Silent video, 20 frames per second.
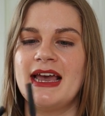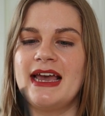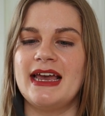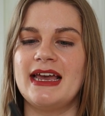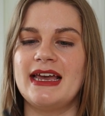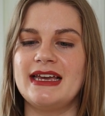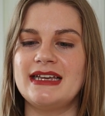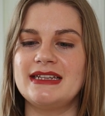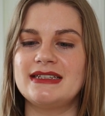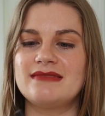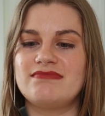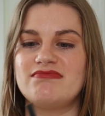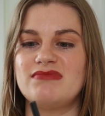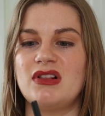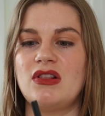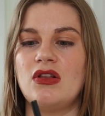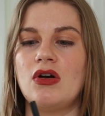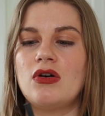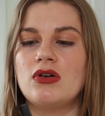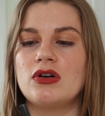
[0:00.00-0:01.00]
It is
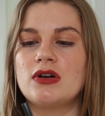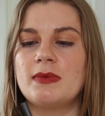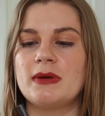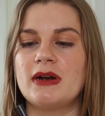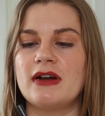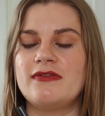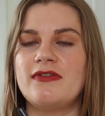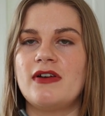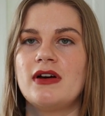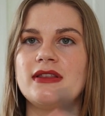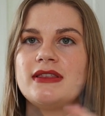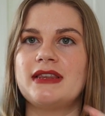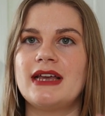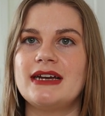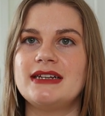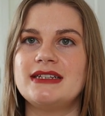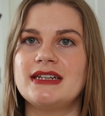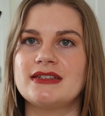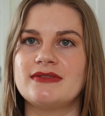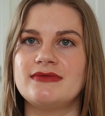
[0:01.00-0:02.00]
long but I find
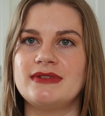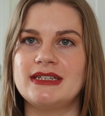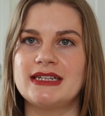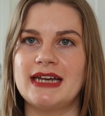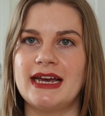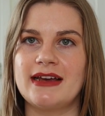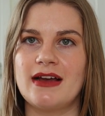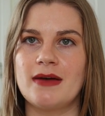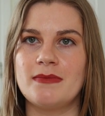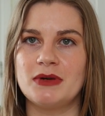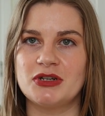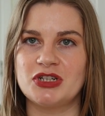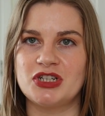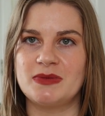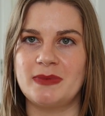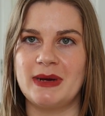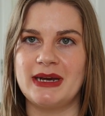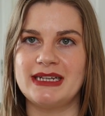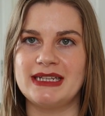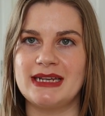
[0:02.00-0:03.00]
that it doesn't really take up much
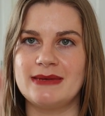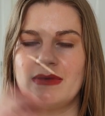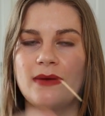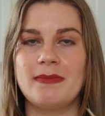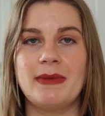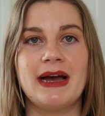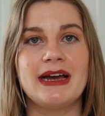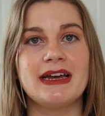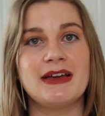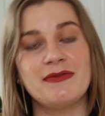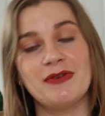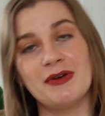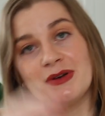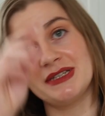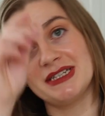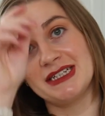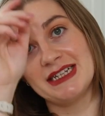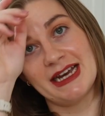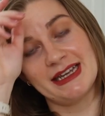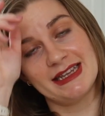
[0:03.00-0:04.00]
space in my bag if I
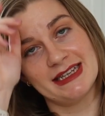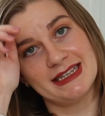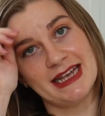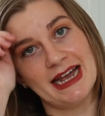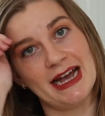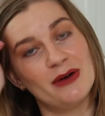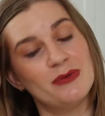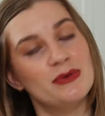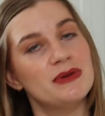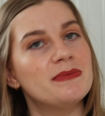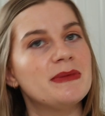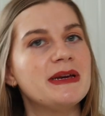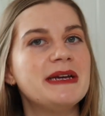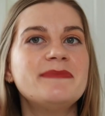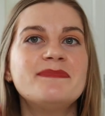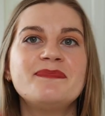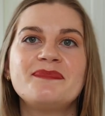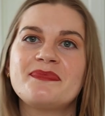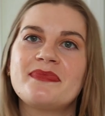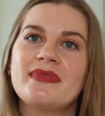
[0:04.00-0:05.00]
was to take this out with me.